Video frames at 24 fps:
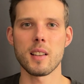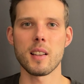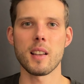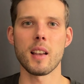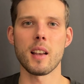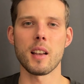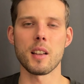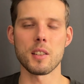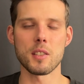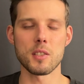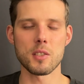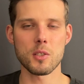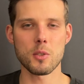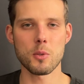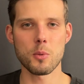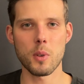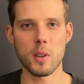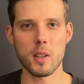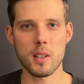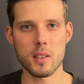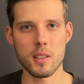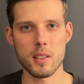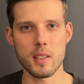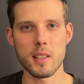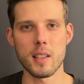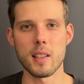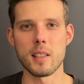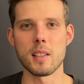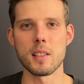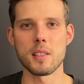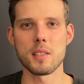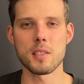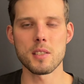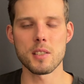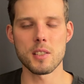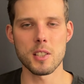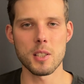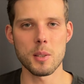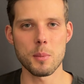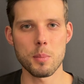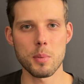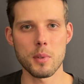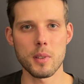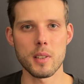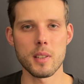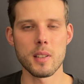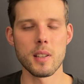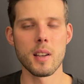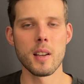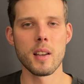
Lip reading: as quickly and as cheaply